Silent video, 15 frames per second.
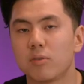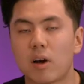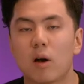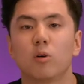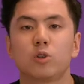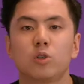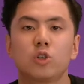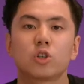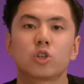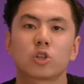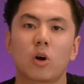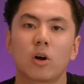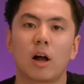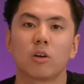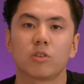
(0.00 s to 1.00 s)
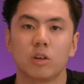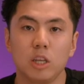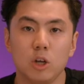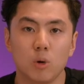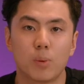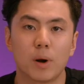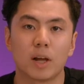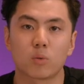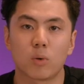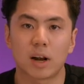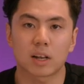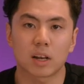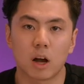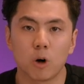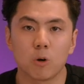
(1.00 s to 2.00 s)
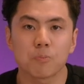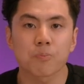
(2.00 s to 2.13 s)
I would just start out a new brand right now,